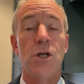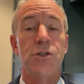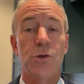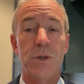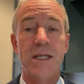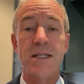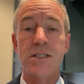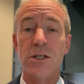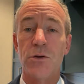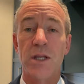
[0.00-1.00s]
So
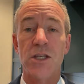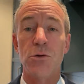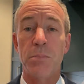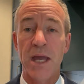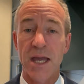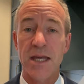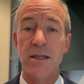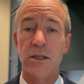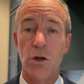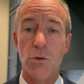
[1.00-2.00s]
each year that you pay
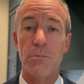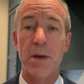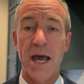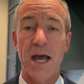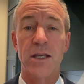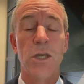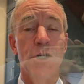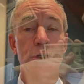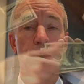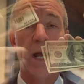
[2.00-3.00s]
the loan back, you